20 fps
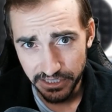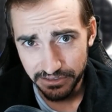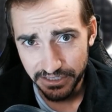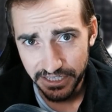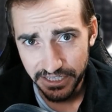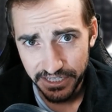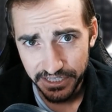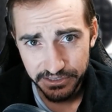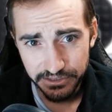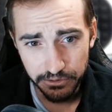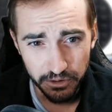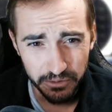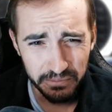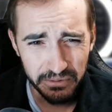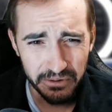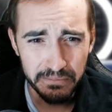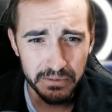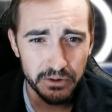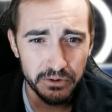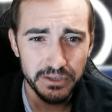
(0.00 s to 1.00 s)
Linux or
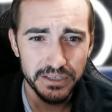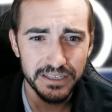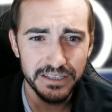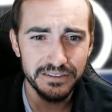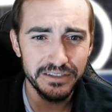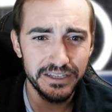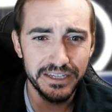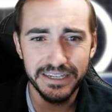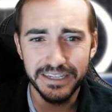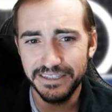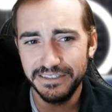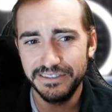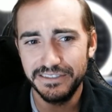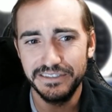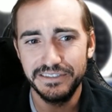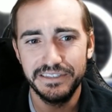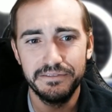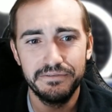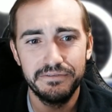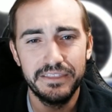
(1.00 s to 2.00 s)
promoting Linux as
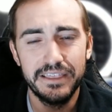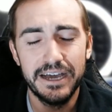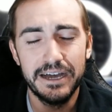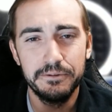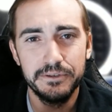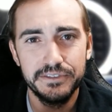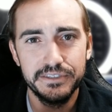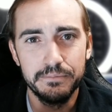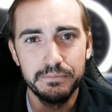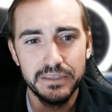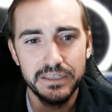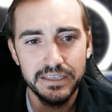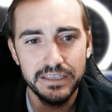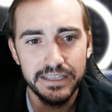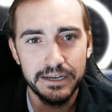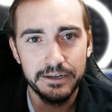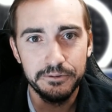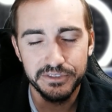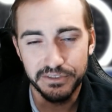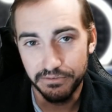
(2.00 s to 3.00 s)
if that was
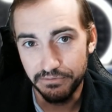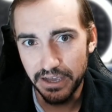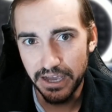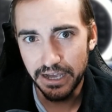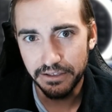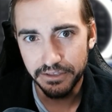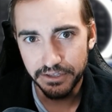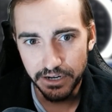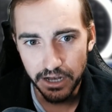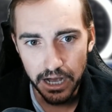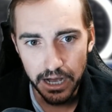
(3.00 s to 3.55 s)
something that was a valid